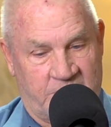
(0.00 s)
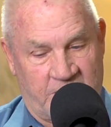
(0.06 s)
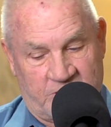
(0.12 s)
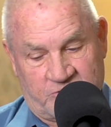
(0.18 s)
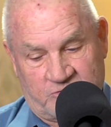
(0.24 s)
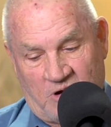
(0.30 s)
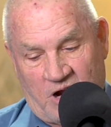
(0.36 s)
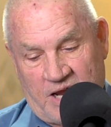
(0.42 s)

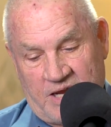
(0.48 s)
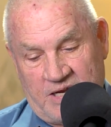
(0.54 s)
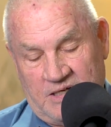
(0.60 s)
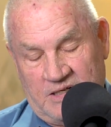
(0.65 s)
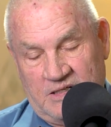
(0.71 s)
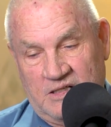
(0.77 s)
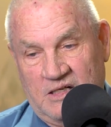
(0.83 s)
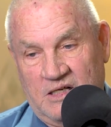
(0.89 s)
That's
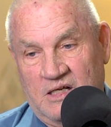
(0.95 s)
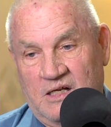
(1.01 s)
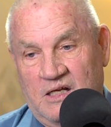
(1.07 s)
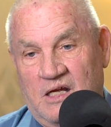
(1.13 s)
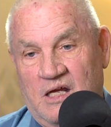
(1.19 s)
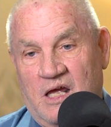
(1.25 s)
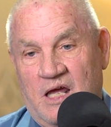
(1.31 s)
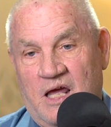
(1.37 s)
right.
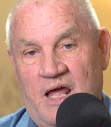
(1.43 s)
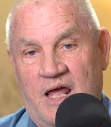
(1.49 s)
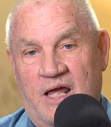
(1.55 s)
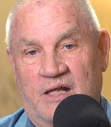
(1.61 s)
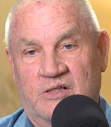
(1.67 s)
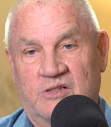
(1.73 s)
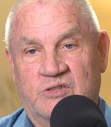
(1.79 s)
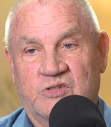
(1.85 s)

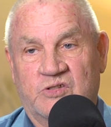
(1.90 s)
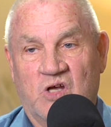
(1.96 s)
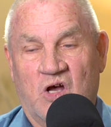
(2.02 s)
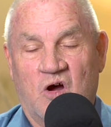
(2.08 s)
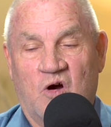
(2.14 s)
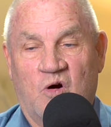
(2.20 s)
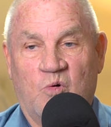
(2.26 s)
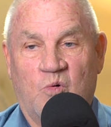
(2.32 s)
And
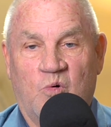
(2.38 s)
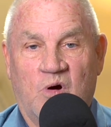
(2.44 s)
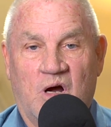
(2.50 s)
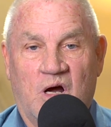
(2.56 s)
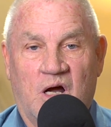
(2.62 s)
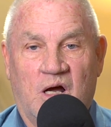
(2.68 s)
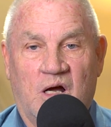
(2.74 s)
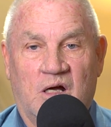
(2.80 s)
so
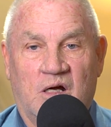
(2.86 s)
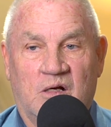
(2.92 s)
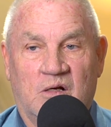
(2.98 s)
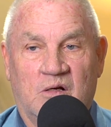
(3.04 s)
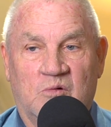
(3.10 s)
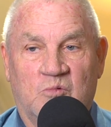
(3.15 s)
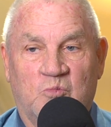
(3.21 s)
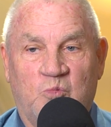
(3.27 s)
uh,